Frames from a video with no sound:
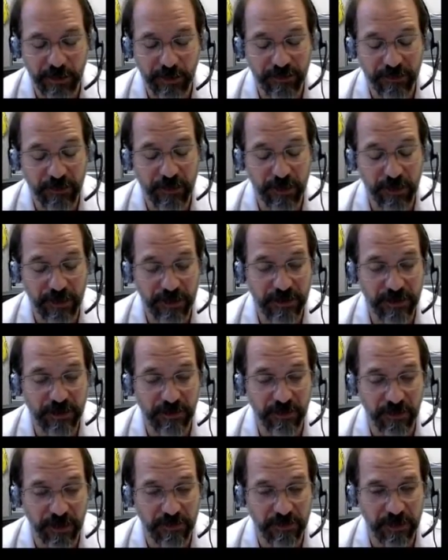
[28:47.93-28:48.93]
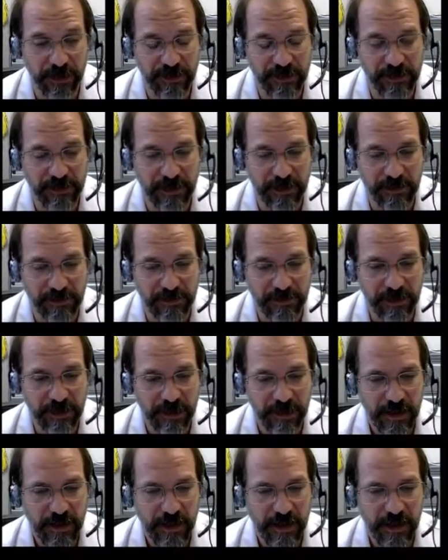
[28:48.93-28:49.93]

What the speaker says: and you have trillions of red blood cells.